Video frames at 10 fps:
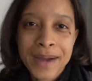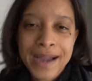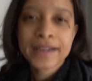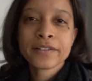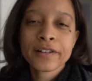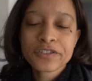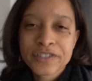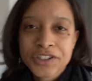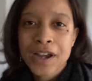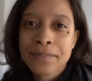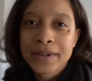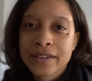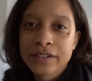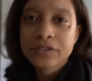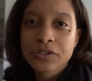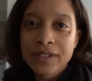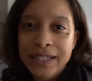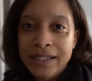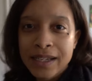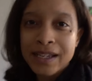My grocery shopping
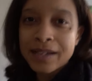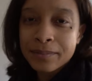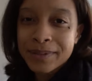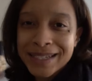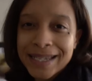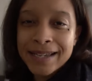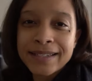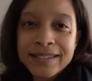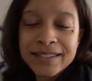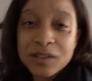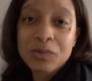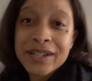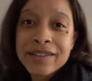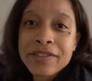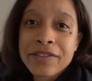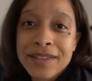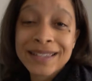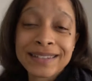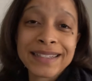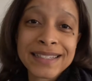usually begins with
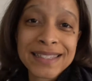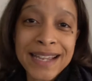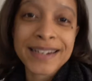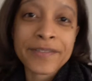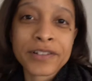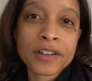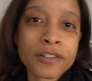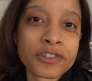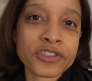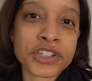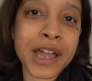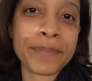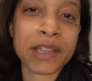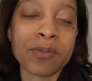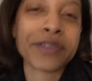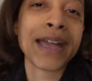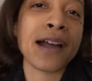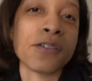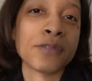a list. I never go grocery shopping without